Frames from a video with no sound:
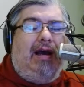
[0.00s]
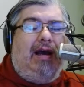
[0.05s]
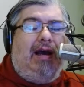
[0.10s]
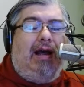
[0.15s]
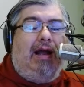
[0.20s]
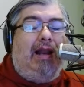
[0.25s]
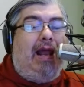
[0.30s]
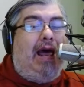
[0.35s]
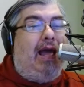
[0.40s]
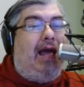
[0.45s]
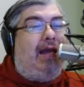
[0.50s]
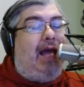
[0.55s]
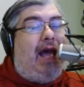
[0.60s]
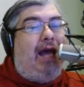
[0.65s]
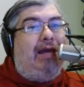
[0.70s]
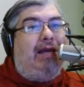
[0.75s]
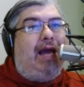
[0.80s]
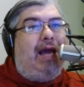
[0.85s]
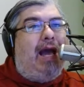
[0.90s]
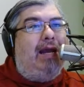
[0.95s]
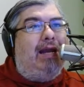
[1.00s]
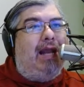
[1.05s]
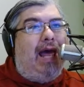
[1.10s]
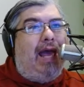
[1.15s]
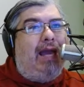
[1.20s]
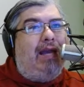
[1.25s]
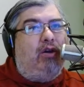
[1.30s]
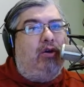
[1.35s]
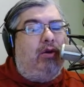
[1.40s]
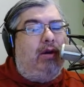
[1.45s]
I
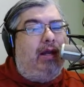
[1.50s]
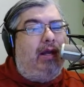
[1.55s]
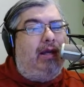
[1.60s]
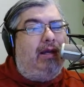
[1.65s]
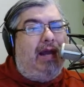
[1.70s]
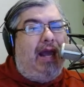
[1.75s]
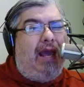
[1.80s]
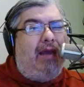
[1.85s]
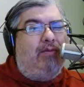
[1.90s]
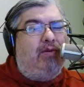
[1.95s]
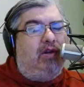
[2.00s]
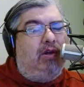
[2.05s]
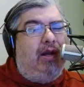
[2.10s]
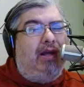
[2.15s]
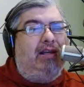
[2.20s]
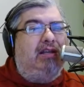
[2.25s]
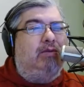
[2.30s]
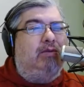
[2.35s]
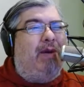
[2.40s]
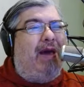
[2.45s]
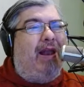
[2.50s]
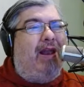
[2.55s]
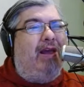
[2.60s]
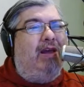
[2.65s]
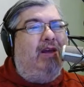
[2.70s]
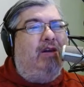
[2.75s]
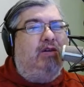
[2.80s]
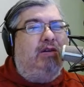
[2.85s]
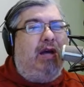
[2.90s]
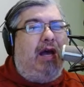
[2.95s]
like unique names, unique
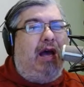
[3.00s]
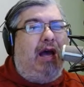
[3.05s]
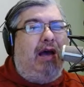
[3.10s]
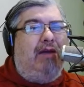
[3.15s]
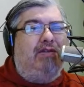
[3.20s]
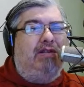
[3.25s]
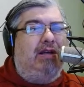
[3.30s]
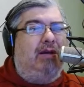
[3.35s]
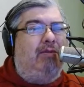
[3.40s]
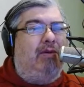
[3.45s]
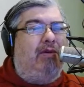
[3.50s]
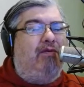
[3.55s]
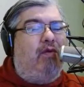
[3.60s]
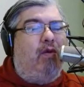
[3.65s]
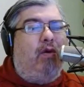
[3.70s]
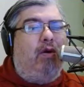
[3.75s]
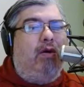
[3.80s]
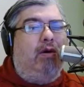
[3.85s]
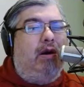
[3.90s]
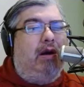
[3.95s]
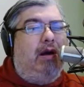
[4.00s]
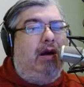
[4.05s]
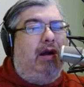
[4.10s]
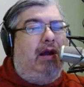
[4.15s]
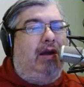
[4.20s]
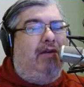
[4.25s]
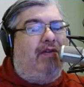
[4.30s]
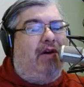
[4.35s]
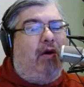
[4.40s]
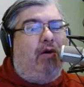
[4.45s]
spellings. I've said before,
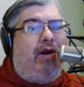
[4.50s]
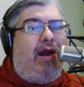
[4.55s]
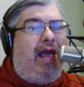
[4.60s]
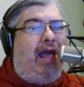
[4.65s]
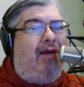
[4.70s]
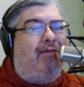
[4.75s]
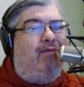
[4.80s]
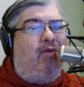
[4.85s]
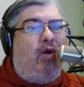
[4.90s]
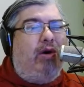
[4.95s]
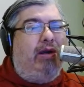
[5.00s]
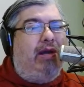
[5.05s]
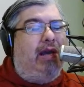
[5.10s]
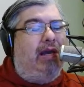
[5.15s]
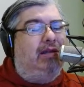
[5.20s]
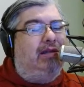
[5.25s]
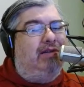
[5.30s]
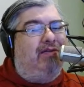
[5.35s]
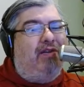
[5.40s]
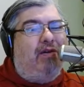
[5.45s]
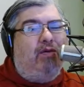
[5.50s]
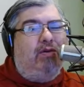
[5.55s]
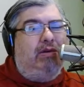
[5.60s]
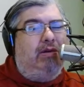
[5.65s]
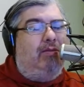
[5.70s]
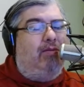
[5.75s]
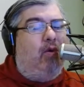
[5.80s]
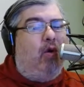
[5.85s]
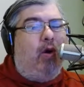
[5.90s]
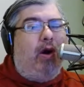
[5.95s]
if I were to have more kids, if it was
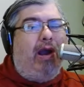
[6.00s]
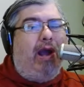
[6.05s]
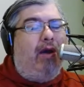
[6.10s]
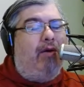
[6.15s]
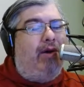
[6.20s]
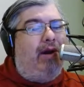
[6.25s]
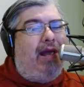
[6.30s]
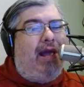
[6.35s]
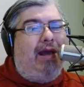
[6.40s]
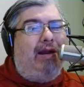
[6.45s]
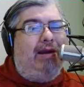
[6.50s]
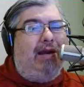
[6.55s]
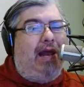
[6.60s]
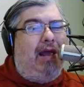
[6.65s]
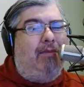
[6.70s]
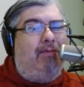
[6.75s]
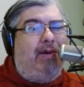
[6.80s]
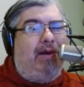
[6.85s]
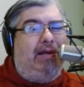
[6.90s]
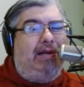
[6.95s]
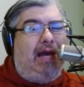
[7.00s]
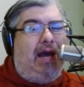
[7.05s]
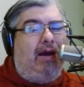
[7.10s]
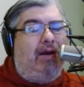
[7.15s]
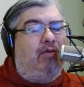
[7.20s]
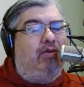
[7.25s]
a boy, I already had a name picked out.